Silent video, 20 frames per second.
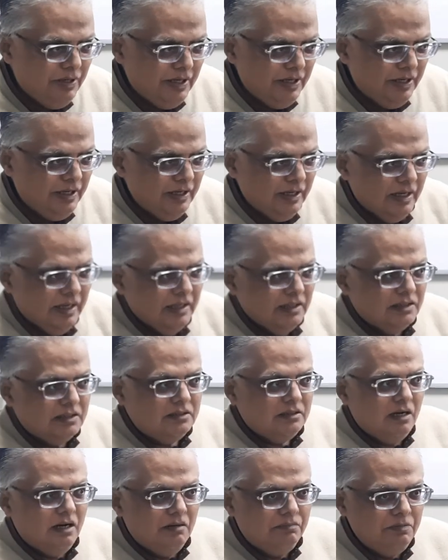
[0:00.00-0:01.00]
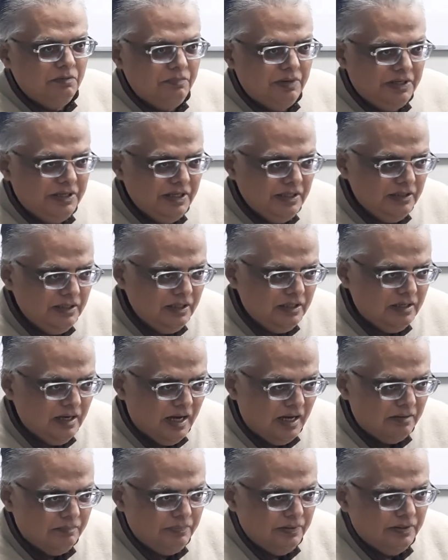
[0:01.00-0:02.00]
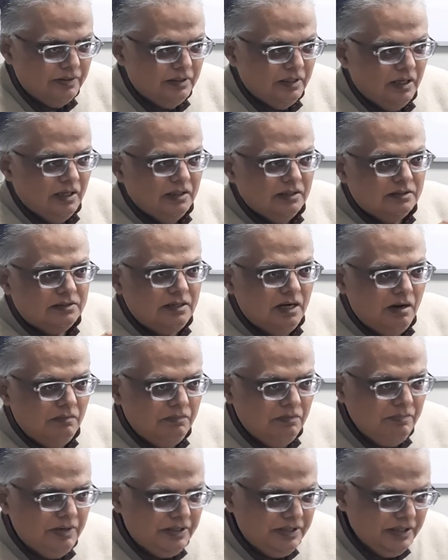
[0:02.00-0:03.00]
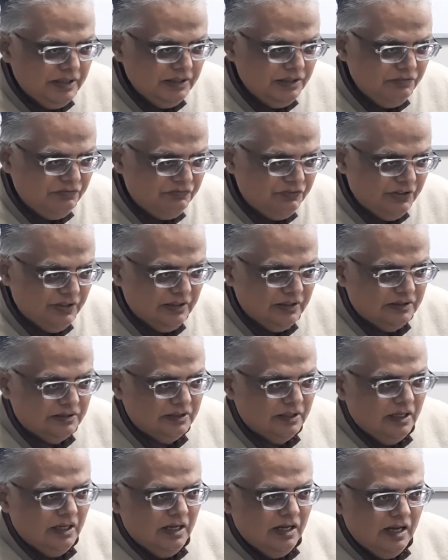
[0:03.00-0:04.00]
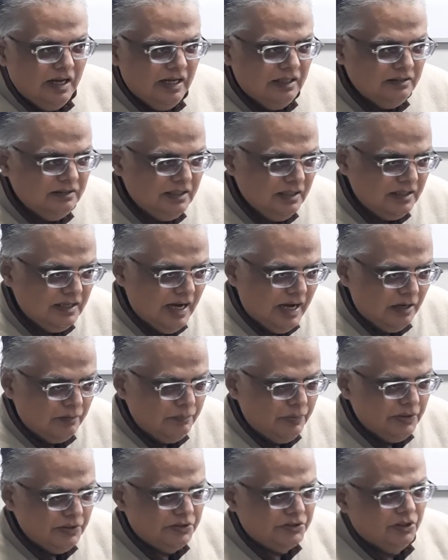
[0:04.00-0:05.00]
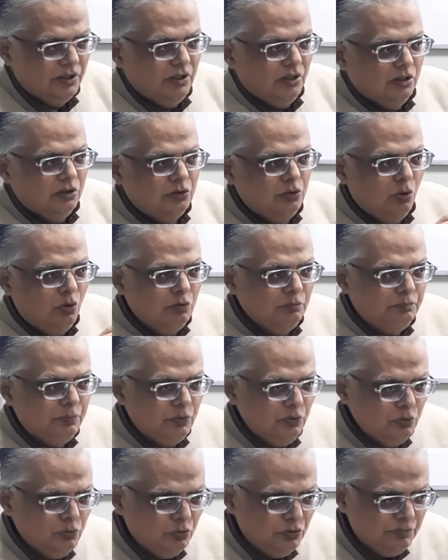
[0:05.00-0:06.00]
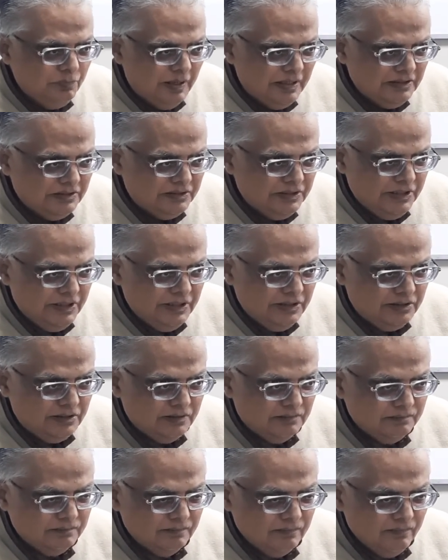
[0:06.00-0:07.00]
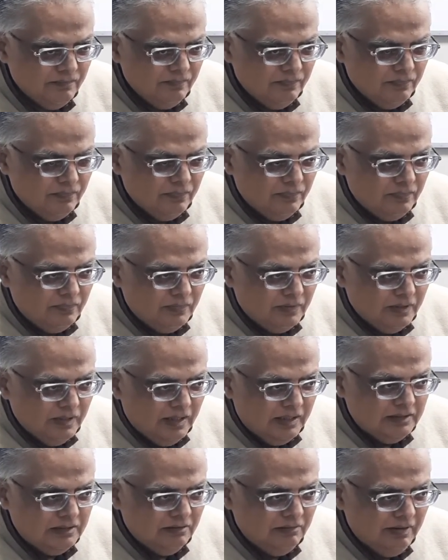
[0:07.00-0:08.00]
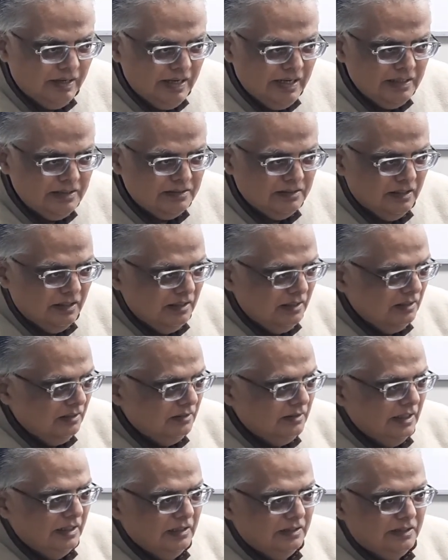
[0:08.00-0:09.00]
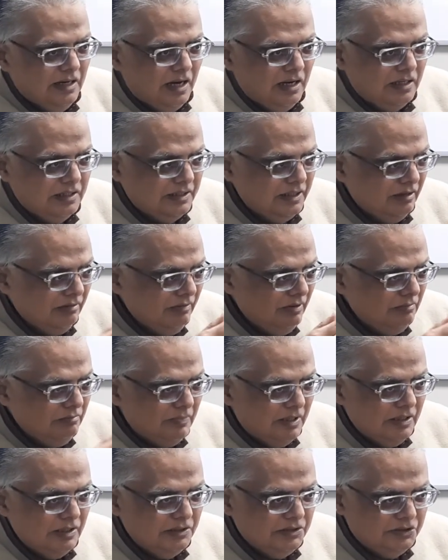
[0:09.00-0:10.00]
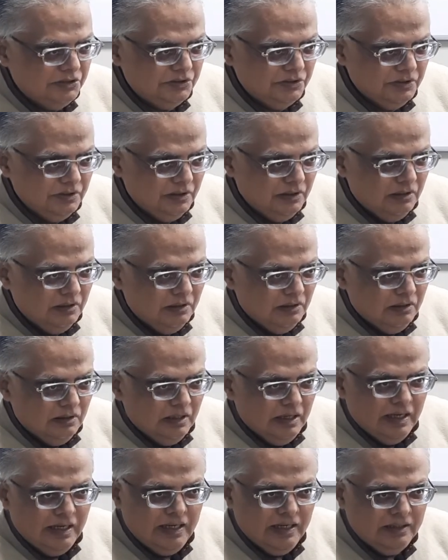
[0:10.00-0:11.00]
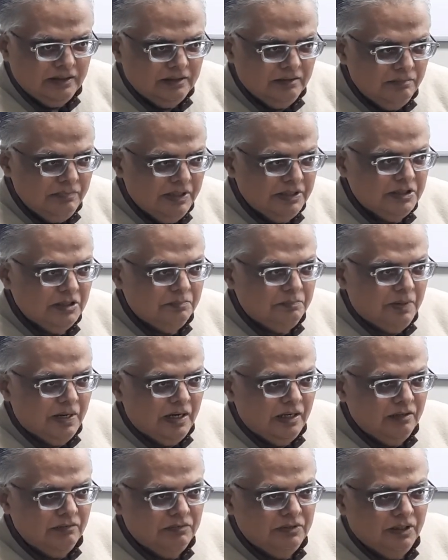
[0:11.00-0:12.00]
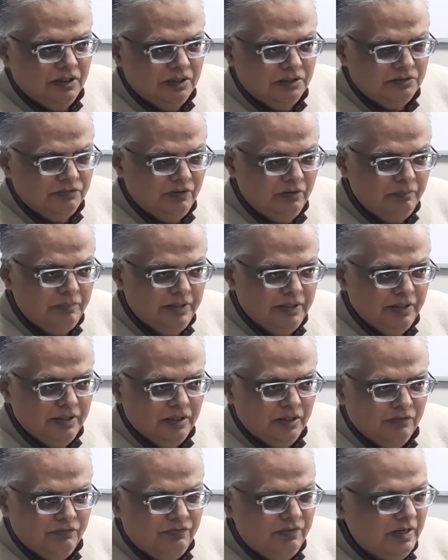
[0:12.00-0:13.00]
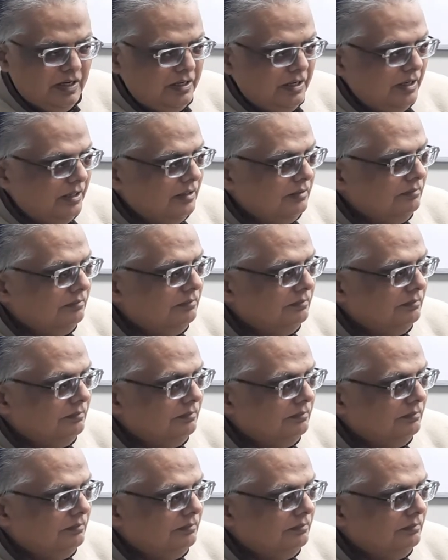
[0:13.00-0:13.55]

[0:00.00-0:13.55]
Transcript: me, stop emitting the carbon, stop emitting the filth and the garbage, don't pollute my seas. Otherwise, the Antarctica will merge and the major part of the earth will be flooded